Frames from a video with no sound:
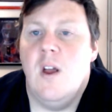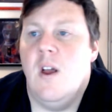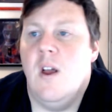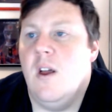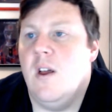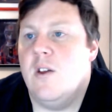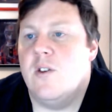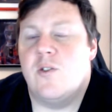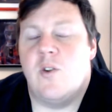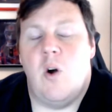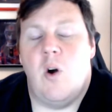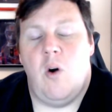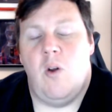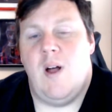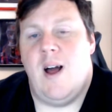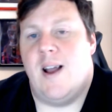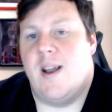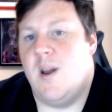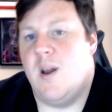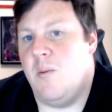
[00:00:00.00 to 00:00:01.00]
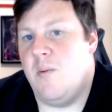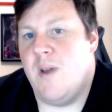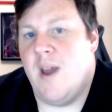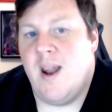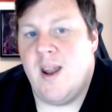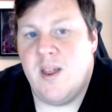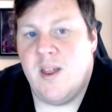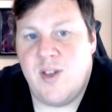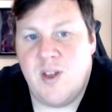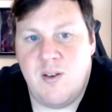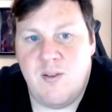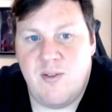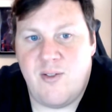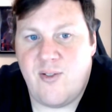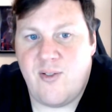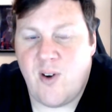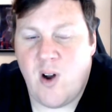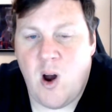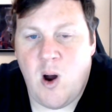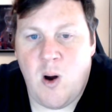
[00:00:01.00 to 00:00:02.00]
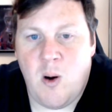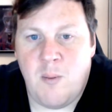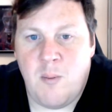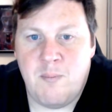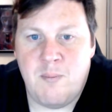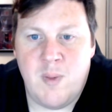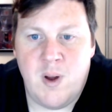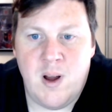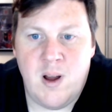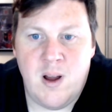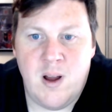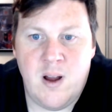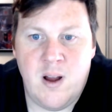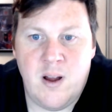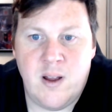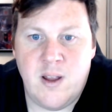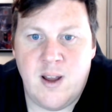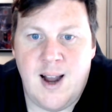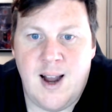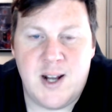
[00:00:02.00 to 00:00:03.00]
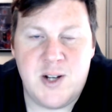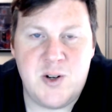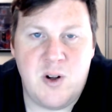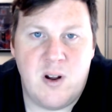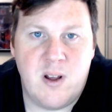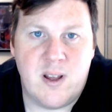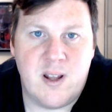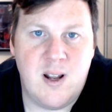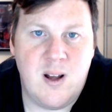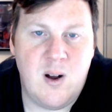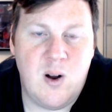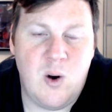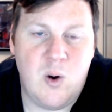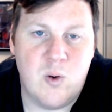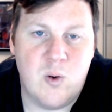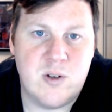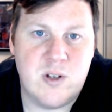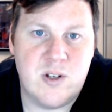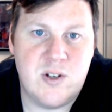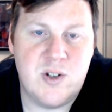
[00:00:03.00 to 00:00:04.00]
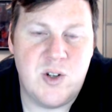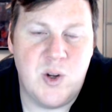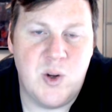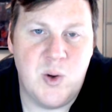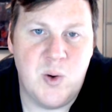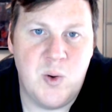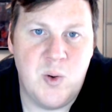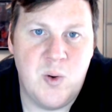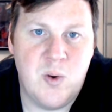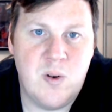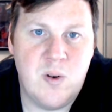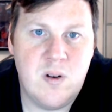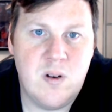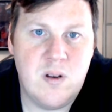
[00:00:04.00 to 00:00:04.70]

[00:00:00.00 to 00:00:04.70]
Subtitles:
So that can be anything from your hydraulic and hoses to,